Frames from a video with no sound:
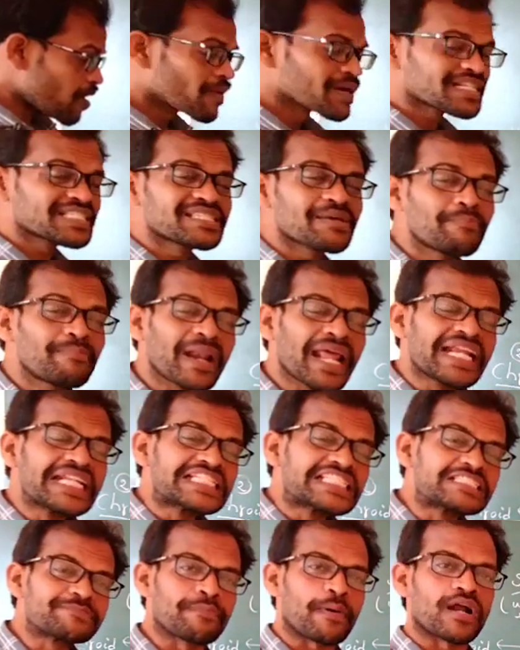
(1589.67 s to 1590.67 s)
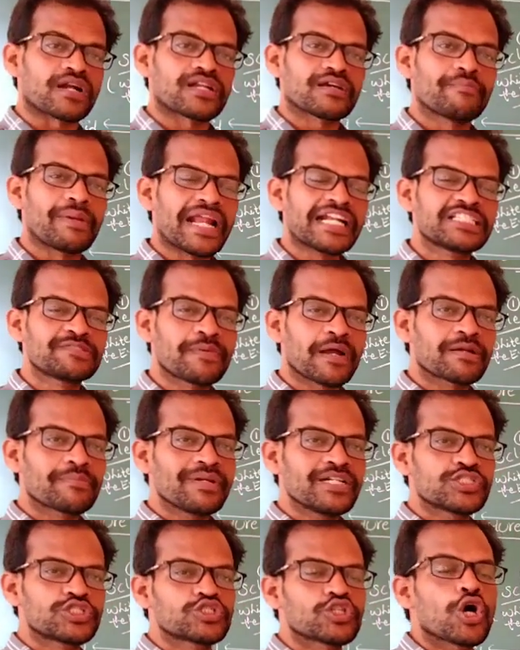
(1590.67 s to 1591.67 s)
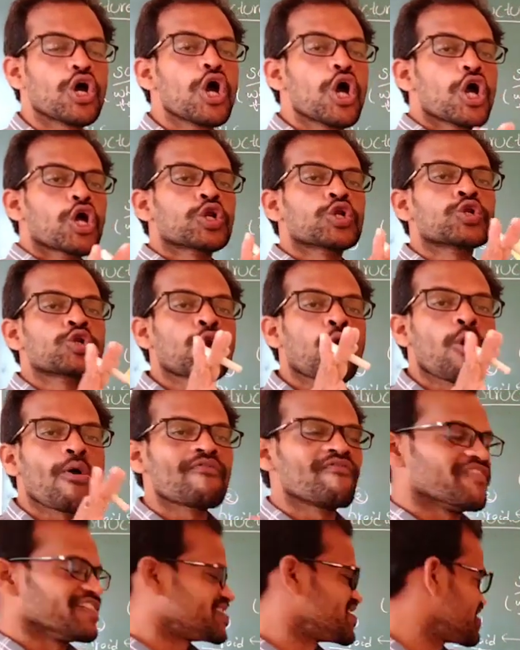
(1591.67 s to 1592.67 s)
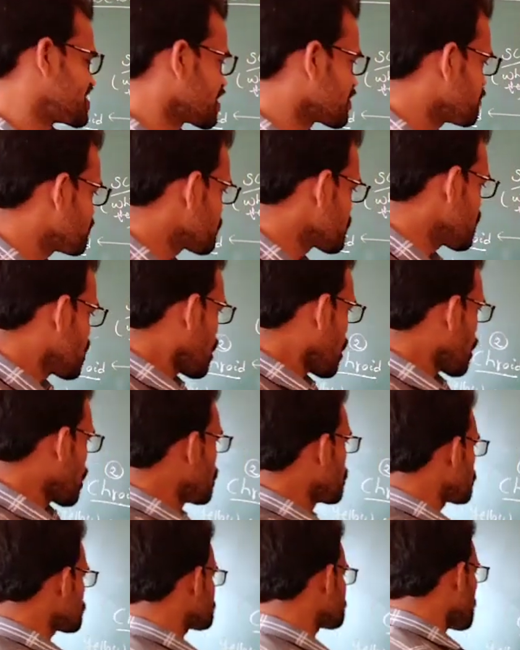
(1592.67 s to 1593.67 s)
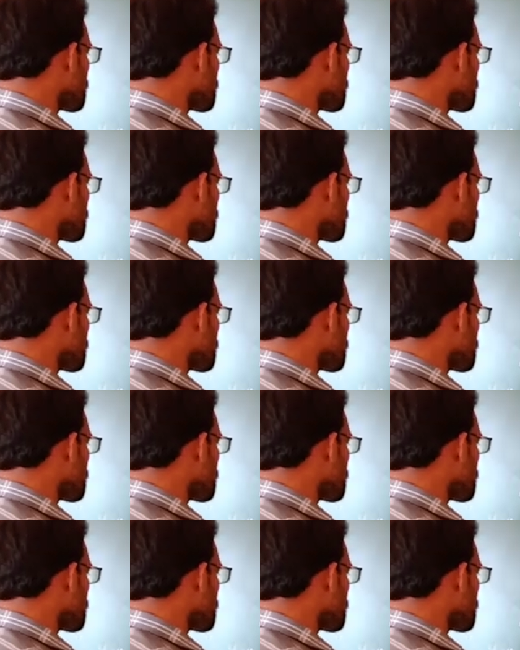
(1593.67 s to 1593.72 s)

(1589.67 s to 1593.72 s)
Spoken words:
what is the blind spot? Blind spot means no vision. Yellow